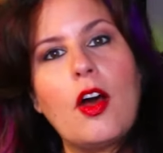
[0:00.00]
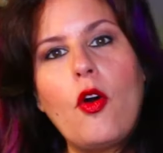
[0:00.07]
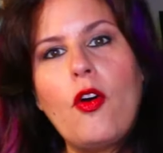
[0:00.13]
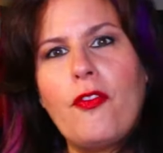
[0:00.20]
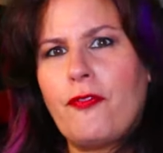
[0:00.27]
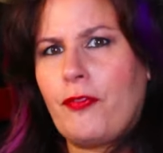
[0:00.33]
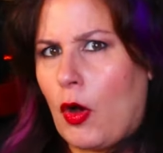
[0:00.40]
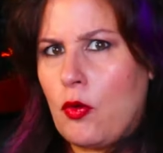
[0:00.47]
the
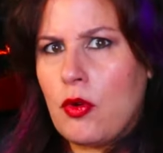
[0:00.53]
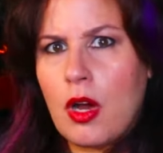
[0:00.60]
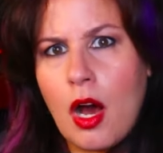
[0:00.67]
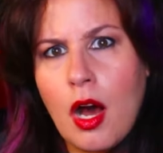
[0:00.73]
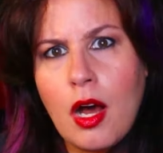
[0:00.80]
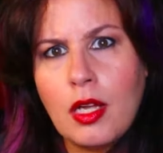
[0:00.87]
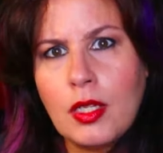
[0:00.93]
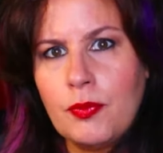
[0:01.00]
whole phone
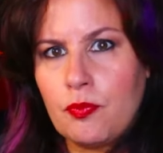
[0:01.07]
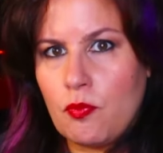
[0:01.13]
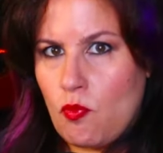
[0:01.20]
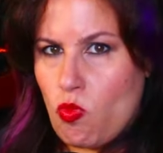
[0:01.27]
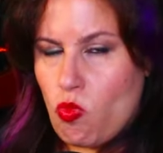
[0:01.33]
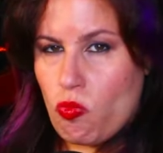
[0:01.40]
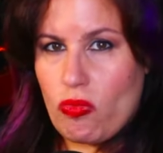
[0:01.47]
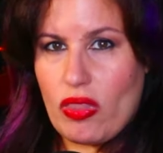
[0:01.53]
call
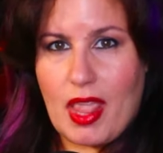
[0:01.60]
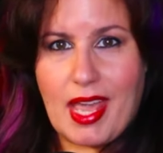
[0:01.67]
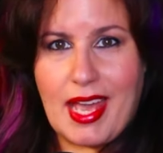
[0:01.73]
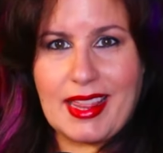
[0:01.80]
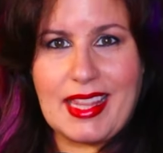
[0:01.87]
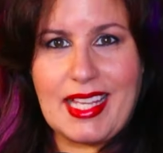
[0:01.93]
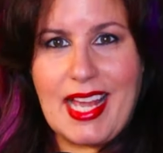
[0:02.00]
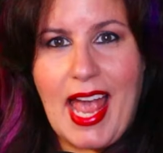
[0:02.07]

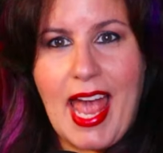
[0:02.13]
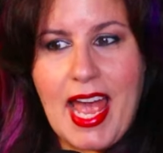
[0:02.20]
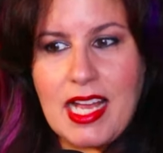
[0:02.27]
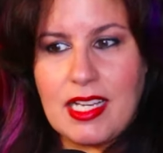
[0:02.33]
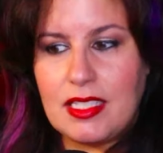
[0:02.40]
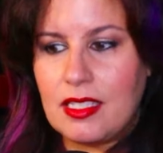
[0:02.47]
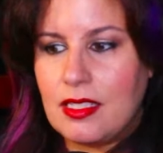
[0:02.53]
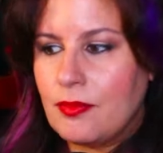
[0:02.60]
at the
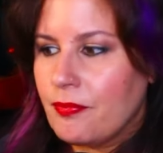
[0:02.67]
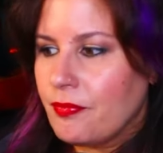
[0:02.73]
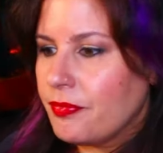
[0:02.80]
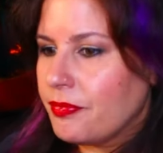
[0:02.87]
end,